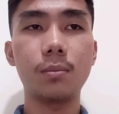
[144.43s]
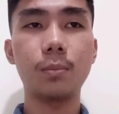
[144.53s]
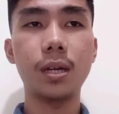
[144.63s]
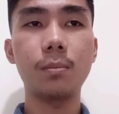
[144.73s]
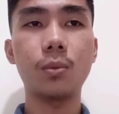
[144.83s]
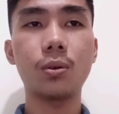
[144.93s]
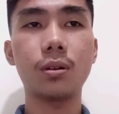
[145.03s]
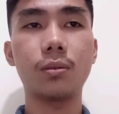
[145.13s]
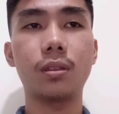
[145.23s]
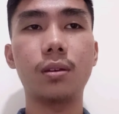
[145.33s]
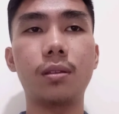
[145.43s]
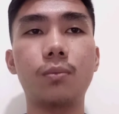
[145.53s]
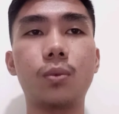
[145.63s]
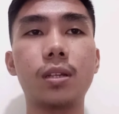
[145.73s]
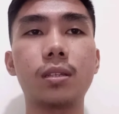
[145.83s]
by more
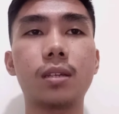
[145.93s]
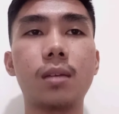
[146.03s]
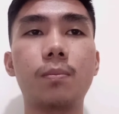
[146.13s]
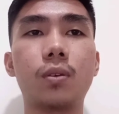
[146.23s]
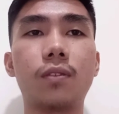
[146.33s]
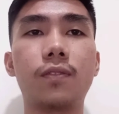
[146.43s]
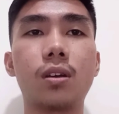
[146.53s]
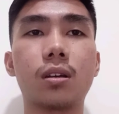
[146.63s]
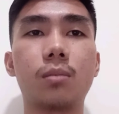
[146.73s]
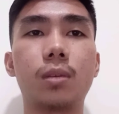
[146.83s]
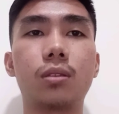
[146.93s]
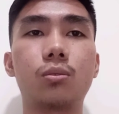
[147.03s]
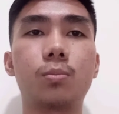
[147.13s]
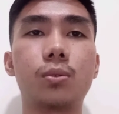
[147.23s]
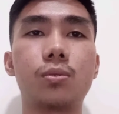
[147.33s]
than one type of document
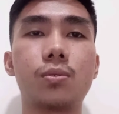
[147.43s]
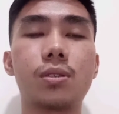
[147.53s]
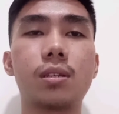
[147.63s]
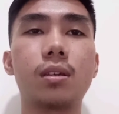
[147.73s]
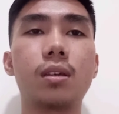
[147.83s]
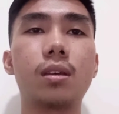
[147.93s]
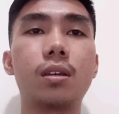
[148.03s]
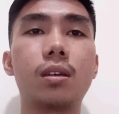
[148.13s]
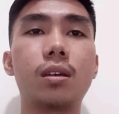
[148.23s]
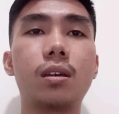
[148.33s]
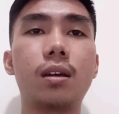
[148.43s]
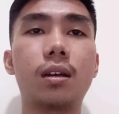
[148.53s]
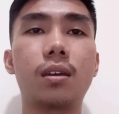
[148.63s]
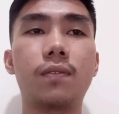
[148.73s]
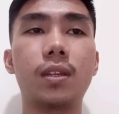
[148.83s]
to produce a
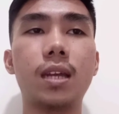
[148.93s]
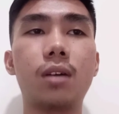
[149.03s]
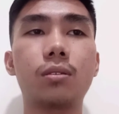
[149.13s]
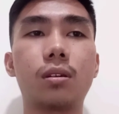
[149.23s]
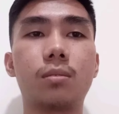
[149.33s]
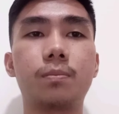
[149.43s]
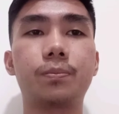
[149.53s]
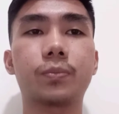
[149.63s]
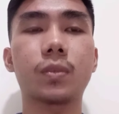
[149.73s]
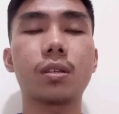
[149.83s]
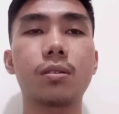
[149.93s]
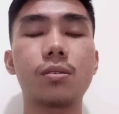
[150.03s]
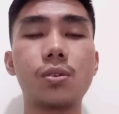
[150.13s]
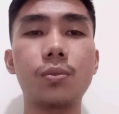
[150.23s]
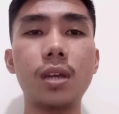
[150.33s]
given outcome.
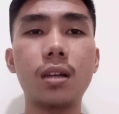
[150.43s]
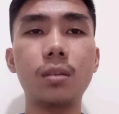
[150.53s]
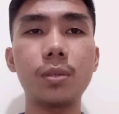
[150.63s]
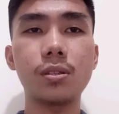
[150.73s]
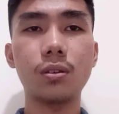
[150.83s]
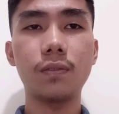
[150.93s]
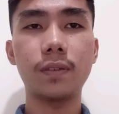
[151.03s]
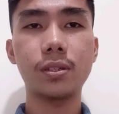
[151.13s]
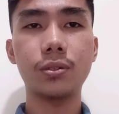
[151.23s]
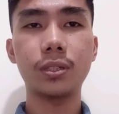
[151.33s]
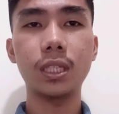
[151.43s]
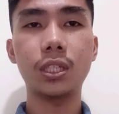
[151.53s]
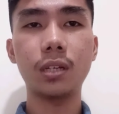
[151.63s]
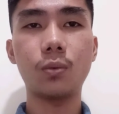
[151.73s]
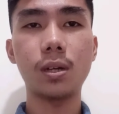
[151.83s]
So the elements of a
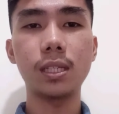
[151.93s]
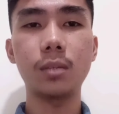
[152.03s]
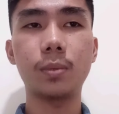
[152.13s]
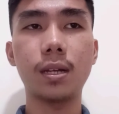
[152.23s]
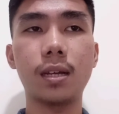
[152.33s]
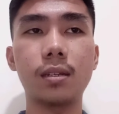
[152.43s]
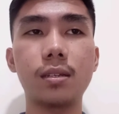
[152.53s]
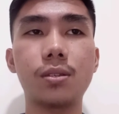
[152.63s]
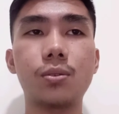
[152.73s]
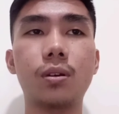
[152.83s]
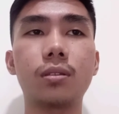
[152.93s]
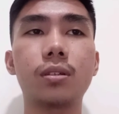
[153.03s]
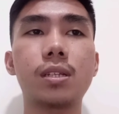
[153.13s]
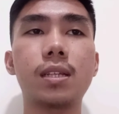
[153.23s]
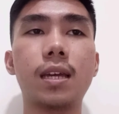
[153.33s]
strategic quality plan is to
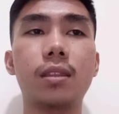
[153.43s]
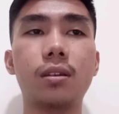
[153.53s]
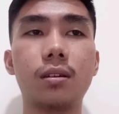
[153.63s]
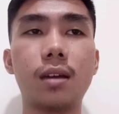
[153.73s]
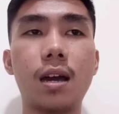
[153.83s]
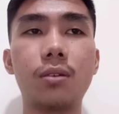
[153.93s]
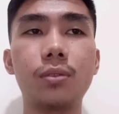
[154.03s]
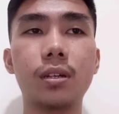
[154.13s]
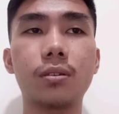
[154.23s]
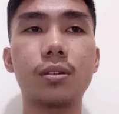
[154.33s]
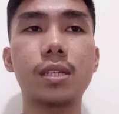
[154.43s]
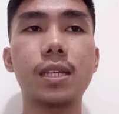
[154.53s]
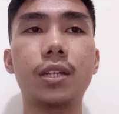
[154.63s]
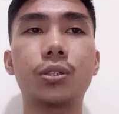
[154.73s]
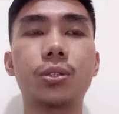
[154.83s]
understand how the
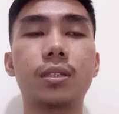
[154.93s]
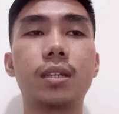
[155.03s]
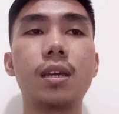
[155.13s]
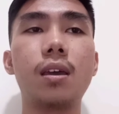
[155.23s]
organization